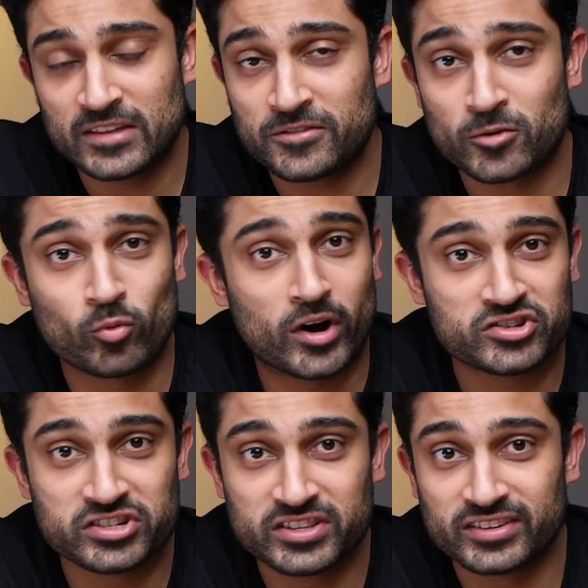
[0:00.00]
If you're
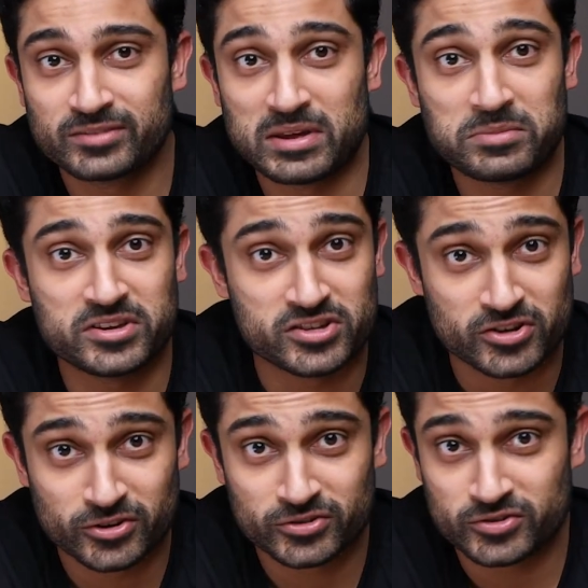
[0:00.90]
watching this maybe a
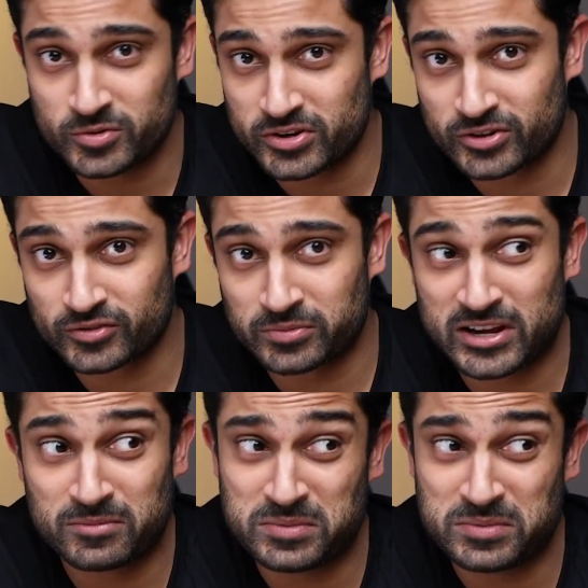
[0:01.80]
year or 2 years from now,